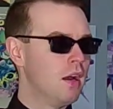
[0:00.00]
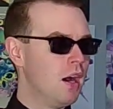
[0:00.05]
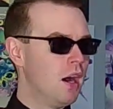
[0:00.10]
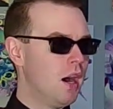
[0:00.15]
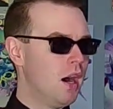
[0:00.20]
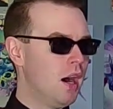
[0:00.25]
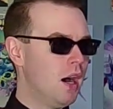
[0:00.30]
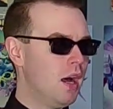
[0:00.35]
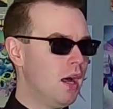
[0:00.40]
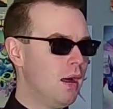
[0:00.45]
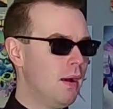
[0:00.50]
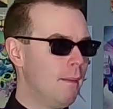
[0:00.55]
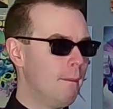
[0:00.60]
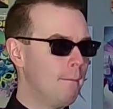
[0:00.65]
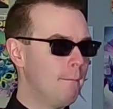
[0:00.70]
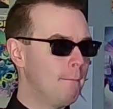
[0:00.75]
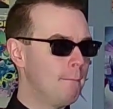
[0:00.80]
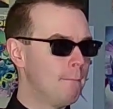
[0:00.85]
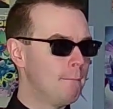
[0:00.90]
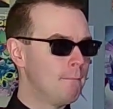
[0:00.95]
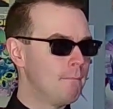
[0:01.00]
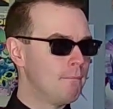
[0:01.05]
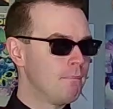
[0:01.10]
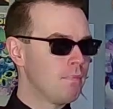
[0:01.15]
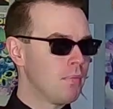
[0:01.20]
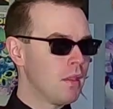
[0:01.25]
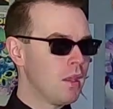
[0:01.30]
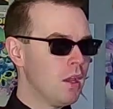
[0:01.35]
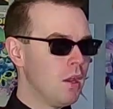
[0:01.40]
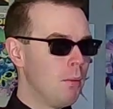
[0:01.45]

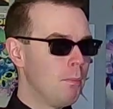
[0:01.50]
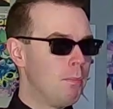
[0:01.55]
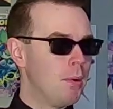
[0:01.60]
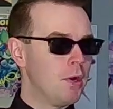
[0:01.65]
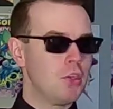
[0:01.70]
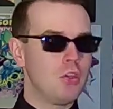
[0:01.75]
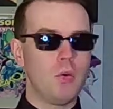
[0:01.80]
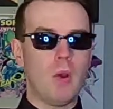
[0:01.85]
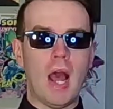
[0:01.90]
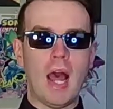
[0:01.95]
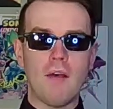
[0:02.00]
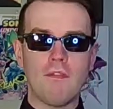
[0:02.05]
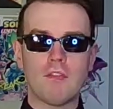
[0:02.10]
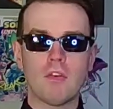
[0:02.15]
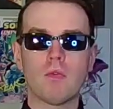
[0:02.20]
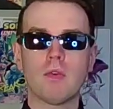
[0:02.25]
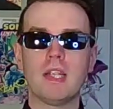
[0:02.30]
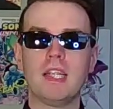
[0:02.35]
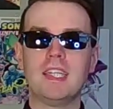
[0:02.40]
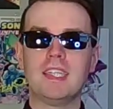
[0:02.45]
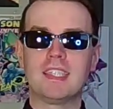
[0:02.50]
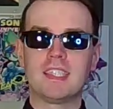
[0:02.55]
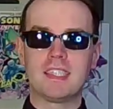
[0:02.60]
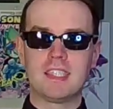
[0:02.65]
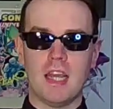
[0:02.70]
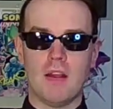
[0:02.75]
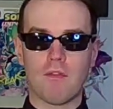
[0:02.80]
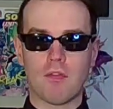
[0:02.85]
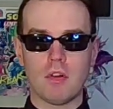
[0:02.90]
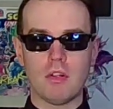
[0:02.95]
But you have to read
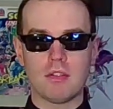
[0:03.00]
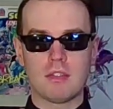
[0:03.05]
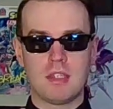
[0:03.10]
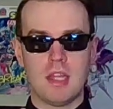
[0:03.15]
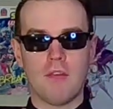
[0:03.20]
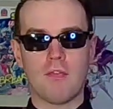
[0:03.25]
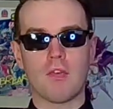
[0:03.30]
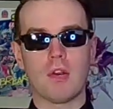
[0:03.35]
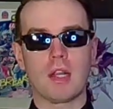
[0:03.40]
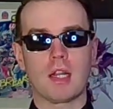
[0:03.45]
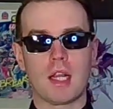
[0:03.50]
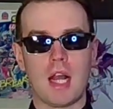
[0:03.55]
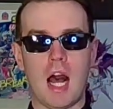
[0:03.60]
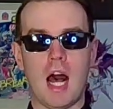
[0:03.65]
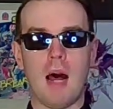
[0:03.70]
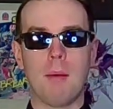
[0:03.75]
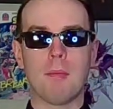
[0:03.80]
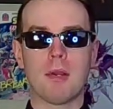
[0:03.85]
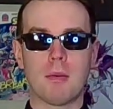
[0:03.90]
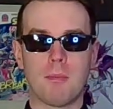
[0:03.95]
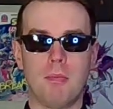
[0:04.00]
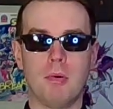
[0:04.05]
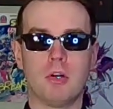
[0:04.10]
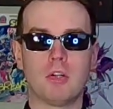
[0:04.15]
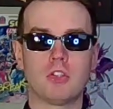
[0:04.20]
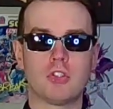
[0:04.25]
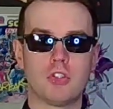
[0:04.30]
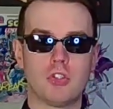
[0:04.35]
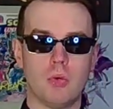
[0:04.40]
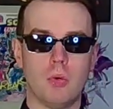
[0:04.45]
several different comic book
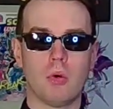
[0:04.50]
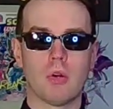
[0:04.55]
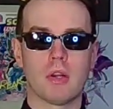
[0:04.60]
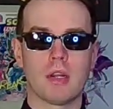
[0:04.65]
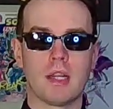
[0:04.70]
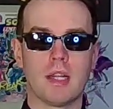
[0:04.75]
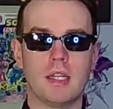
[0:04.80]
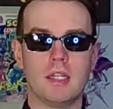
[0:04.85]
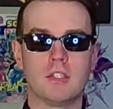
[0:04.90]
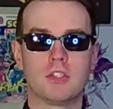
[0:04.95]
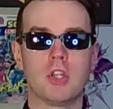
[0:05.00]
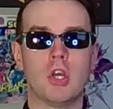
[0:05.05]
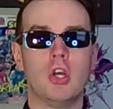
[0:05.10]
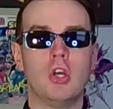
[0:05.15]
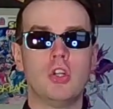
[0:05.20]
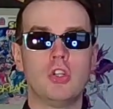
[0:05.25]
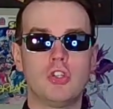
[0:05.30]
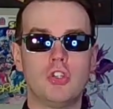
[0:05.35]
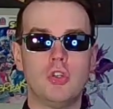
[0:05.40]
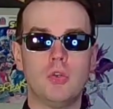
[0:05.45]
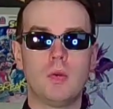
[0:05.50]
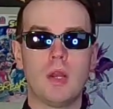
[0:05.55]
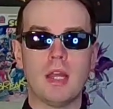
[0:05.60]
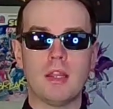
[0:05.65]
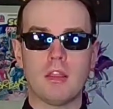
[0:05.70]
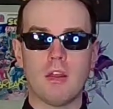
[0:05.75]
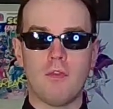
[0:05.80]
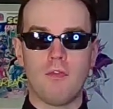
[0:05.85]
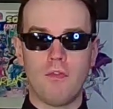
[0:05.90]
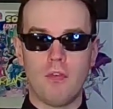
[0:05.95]
stories to get
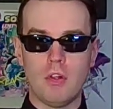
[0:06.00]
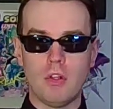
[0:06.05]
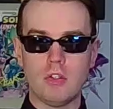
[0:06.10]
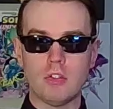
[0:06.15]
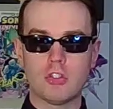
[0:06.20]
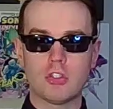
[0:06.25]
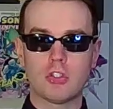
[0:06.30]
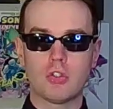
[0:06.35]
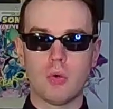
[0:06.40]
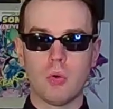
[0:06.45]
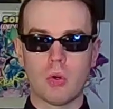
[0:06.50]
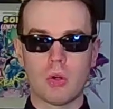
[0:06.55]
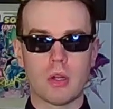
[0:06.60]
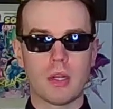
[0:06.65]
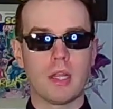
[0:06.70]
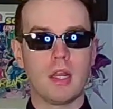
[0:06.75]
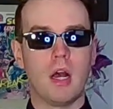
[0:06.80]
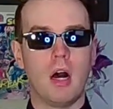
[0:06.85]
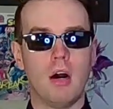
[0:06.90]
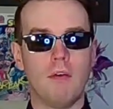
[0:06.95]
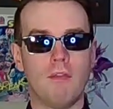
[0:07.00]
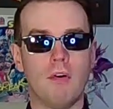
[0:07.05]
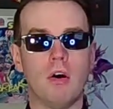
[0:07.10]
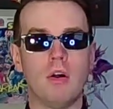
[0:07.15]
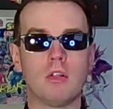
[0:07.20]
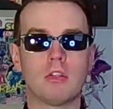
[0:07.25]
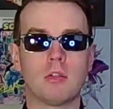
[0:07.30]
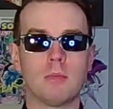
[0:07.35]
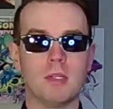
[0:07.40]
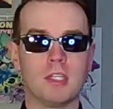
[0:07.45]
the full story of
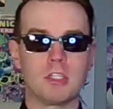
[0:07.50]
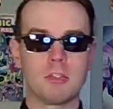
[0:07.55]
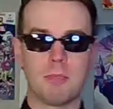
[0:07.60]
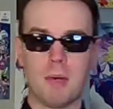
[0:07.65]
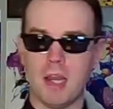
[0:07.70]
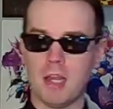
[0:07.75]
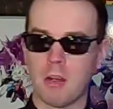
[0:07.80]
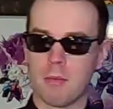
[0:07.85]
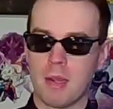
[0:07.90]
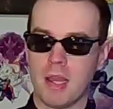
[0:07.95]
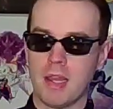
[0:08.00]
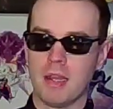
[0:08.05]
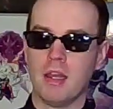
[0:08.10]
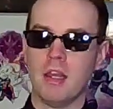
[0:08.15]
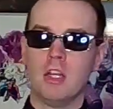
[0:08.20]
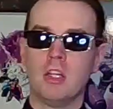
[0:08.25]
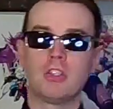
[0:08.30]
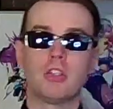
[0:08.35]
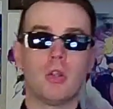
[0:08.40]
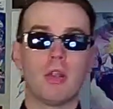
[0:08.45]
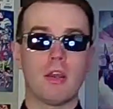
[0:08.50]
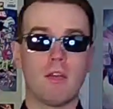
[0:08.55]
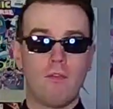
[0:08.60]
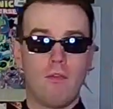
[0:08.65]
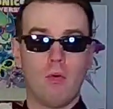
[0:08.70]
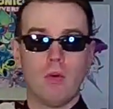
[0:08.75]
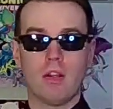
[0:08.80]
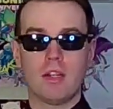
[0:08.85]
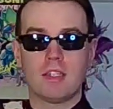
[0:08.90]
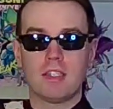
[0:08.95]
Ultimate Spider-Man. So, like,
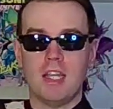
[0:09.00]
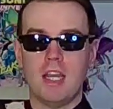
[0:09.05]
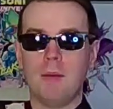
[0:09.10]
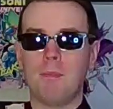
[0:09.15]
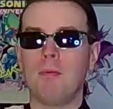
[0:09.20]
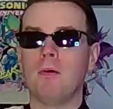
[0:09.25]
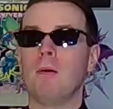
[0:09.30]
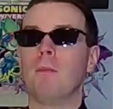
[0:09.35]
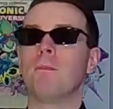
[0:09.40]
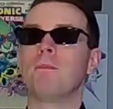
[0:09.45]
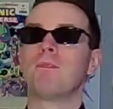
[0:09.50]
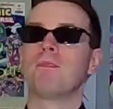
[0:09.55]
for example,